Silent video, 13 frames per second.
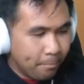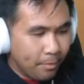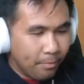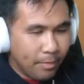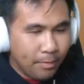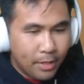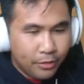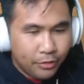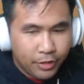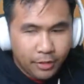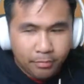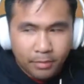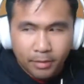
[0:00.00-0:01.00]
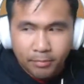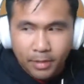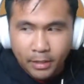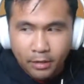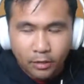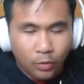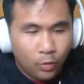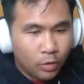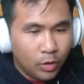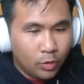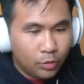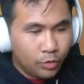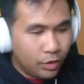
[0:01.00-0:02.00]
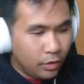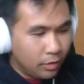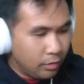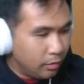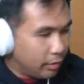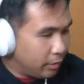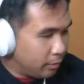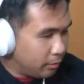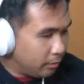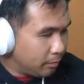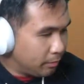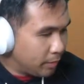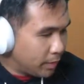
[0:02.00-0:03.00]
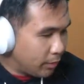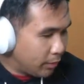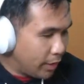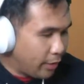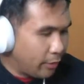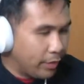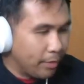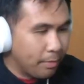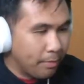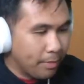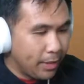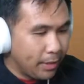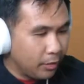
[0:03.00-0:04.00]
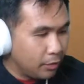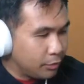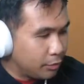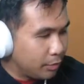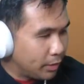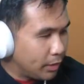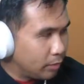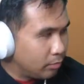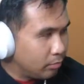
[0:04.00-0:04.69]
Maybe I should get my mic a little closer. Yeah? How do I how do I get my mic closer without